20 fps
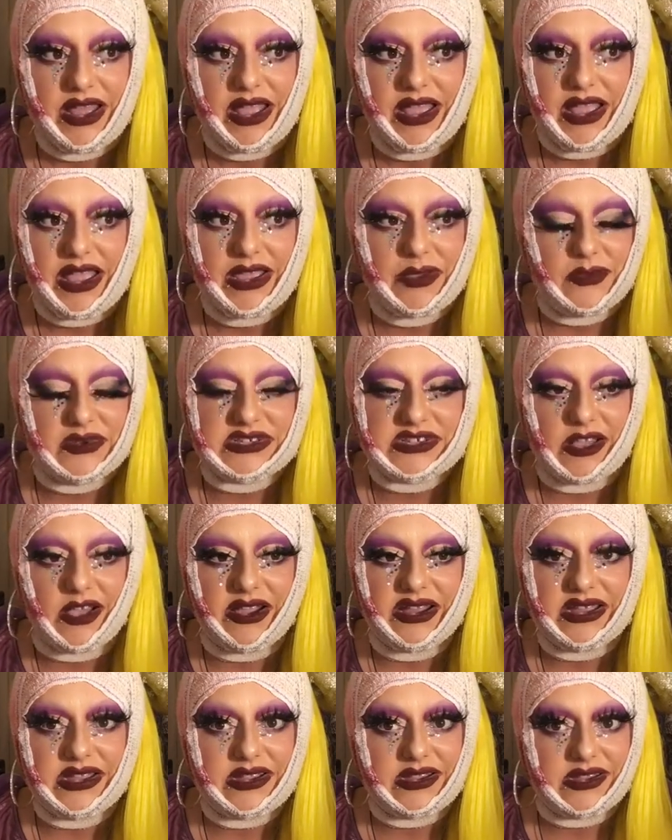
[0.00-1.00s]
it was
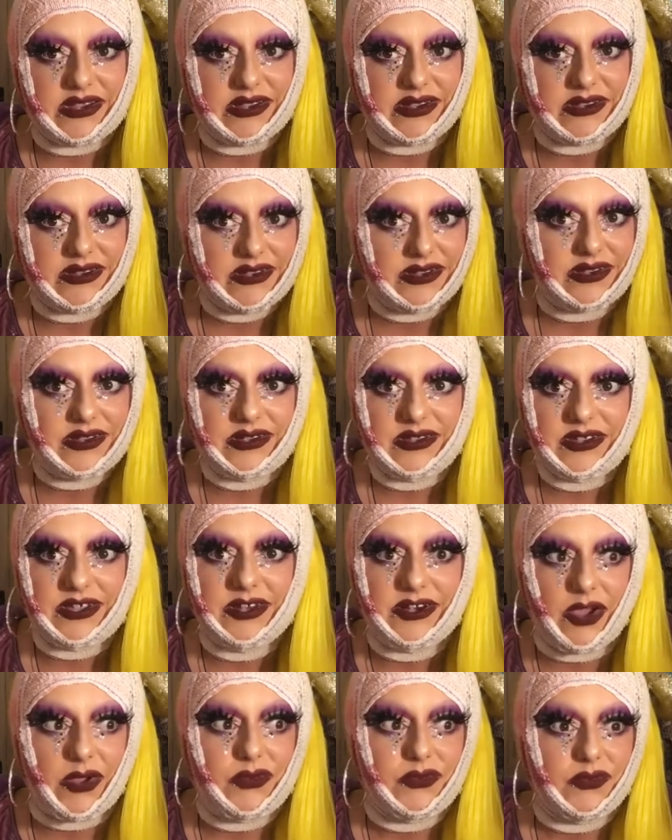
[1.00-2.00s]
like you
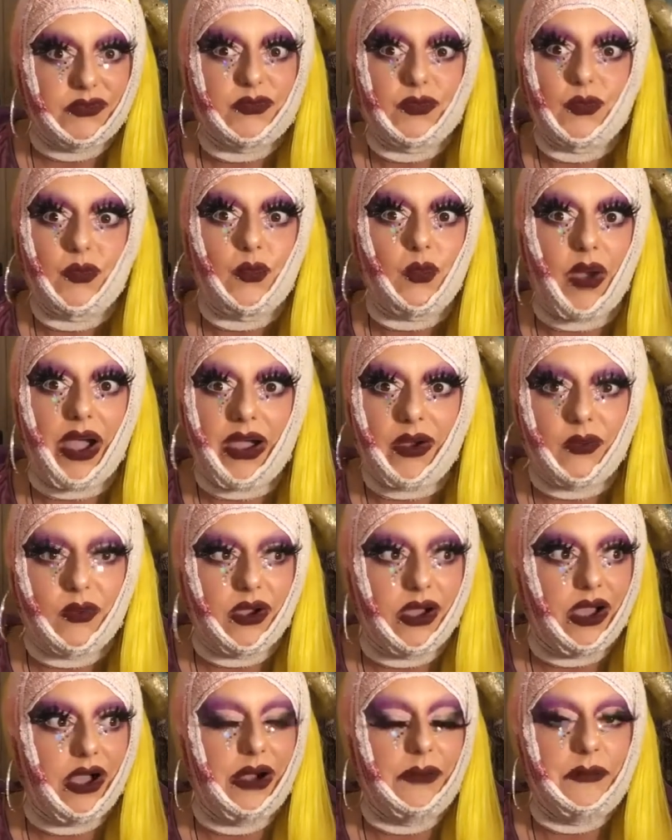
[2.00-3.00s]
know wow
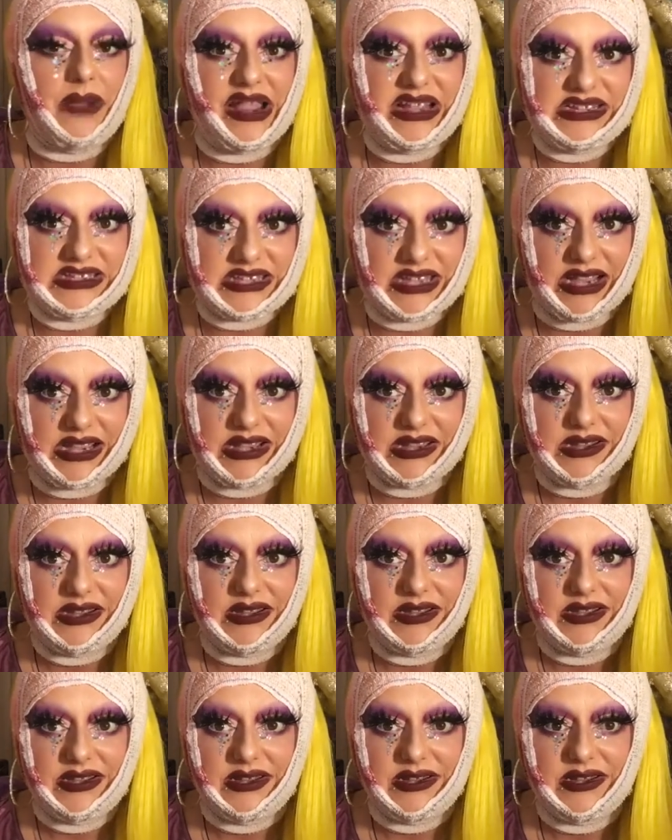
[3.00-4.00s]
amazing
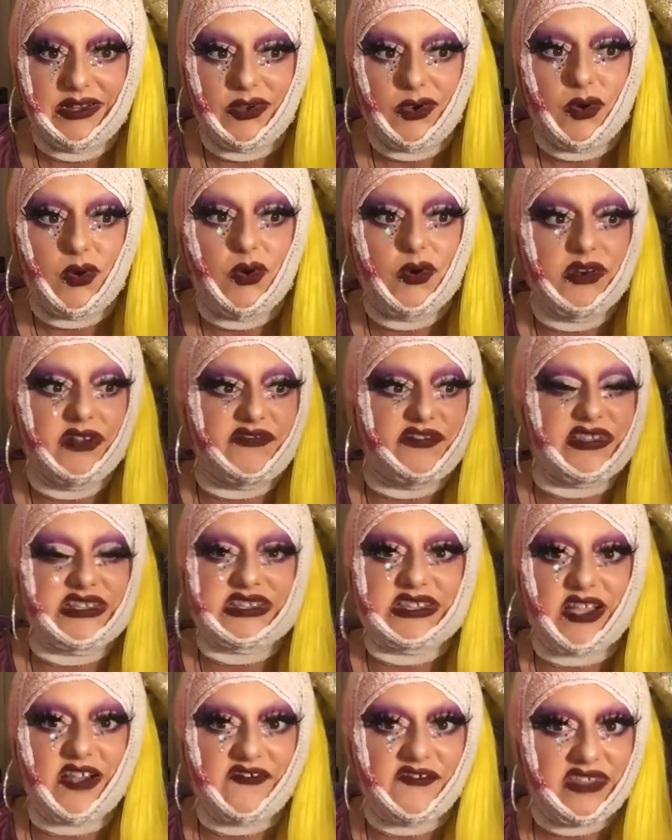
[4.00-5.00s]
all of the
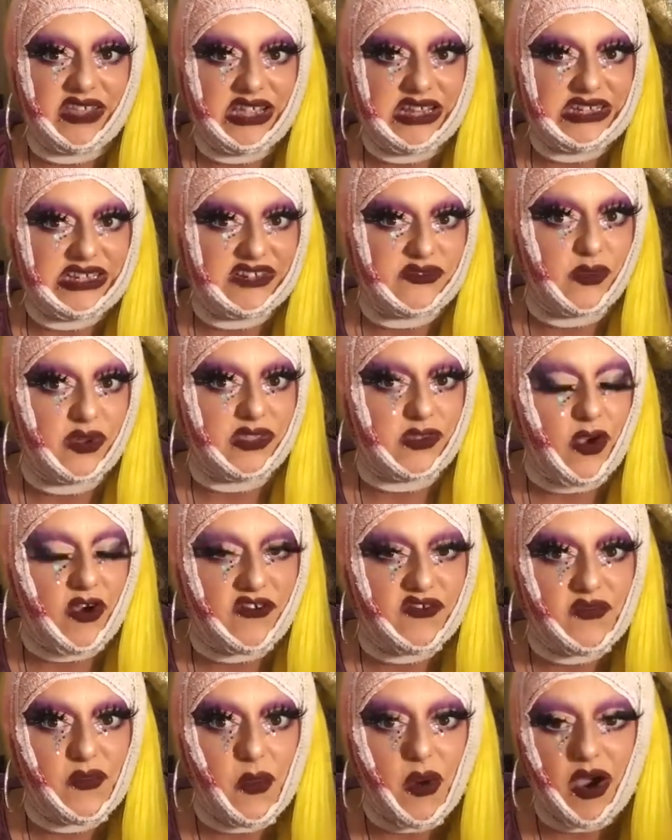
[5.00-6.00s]
stuff that he did with
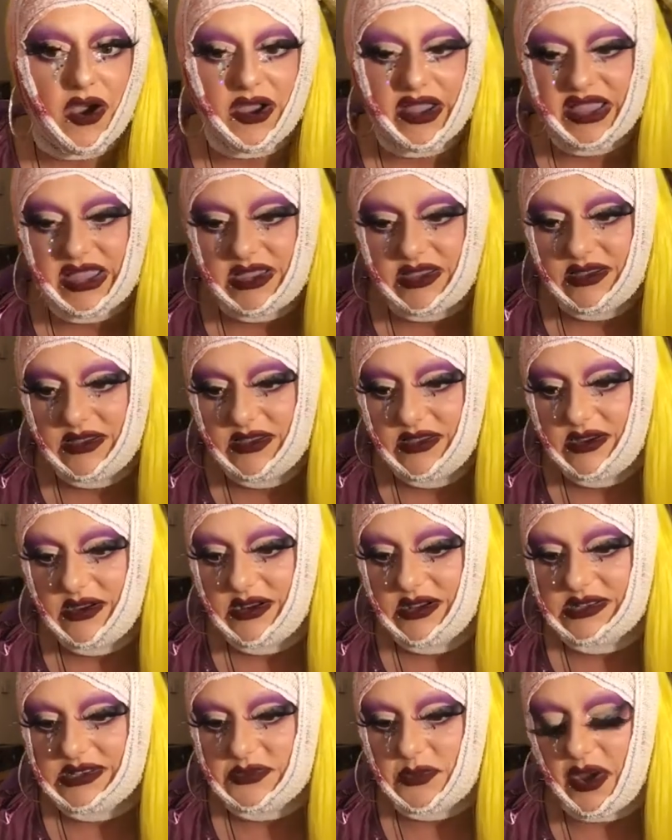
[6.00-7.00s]
off-white
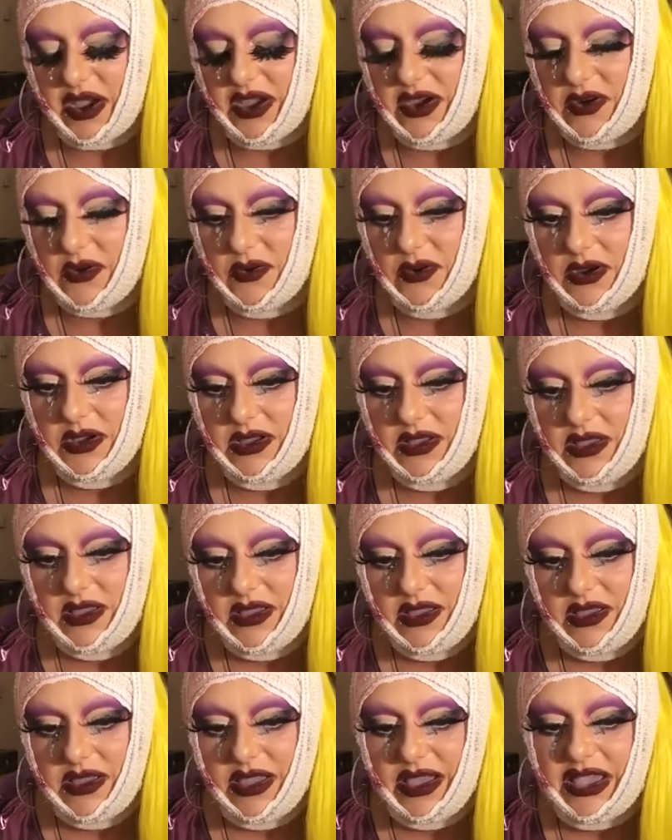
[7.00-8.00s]
as well
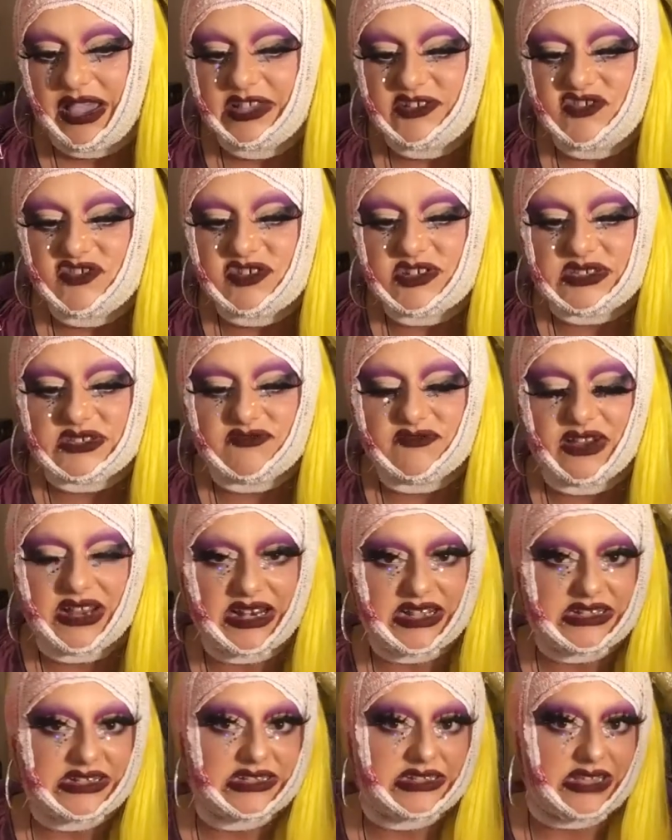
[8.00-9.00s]
it's just
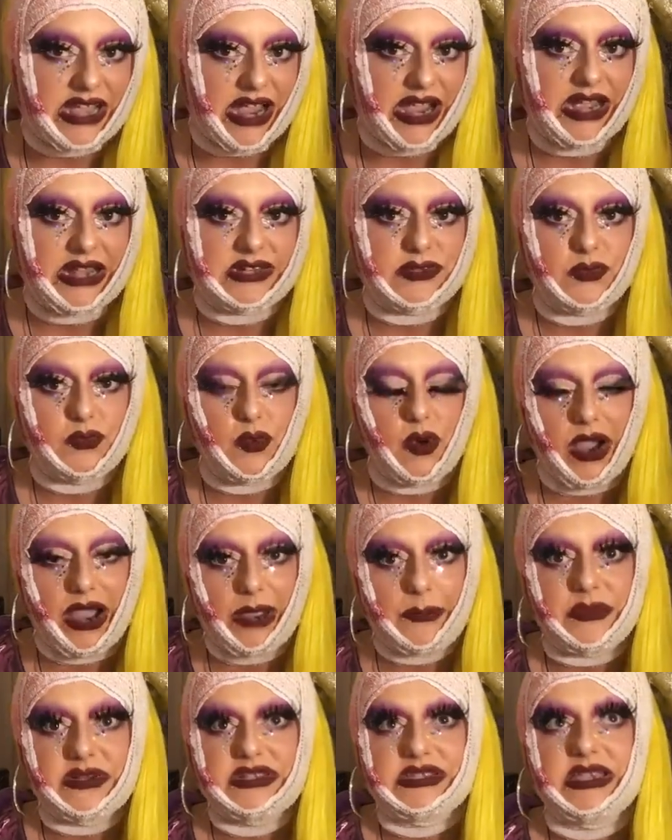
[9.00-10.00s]
really sad what
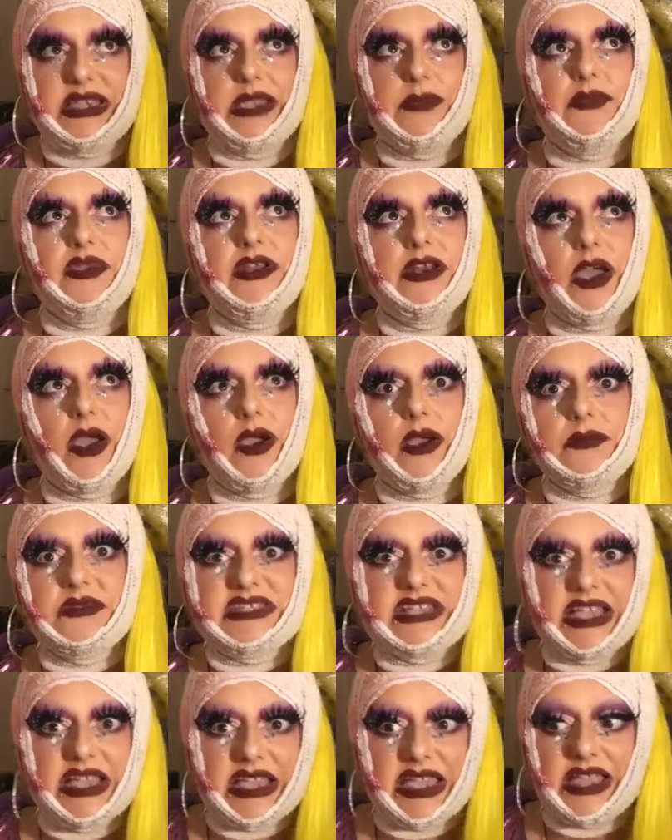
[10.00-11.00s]
happened to him you know i'm
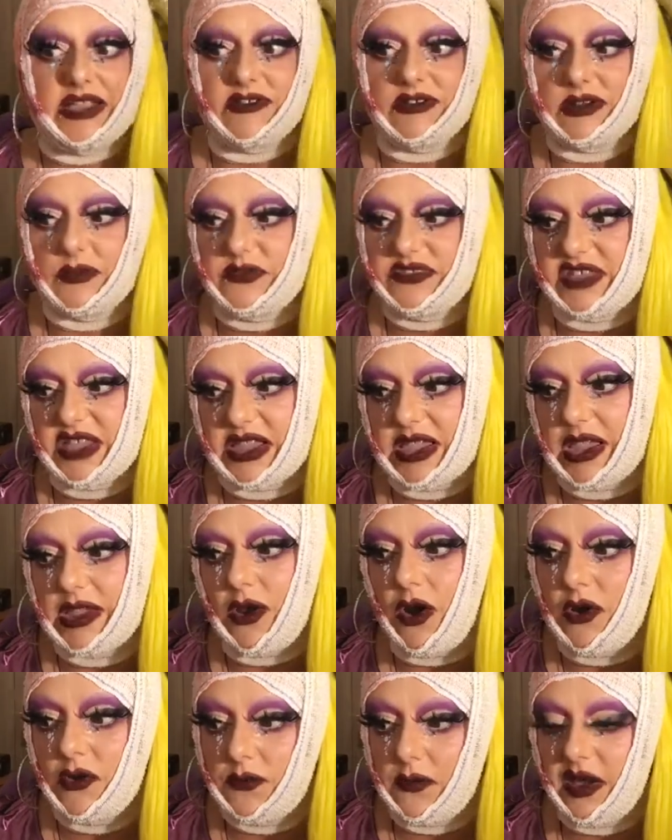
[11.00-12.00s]
sitting here and i'm thinking
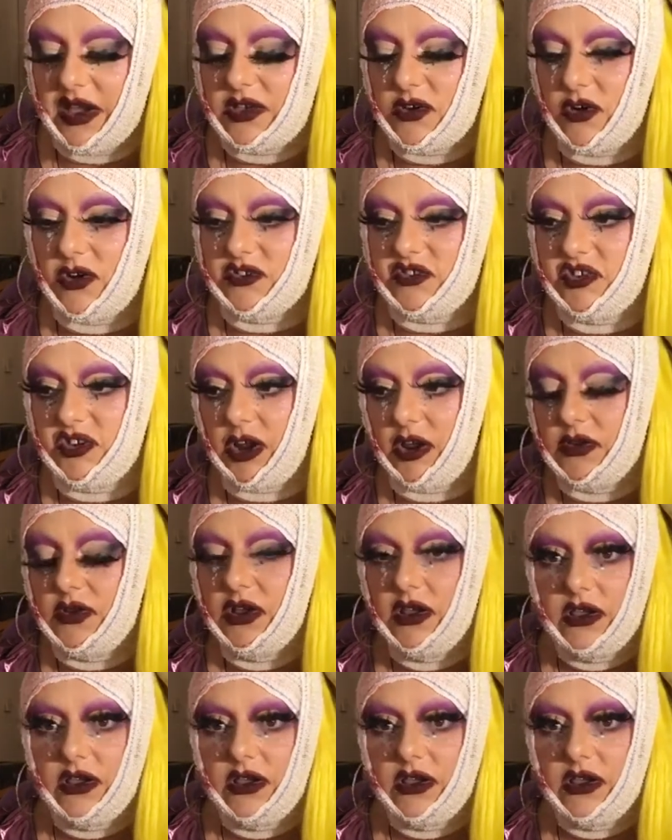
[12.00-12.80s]
oh my god you know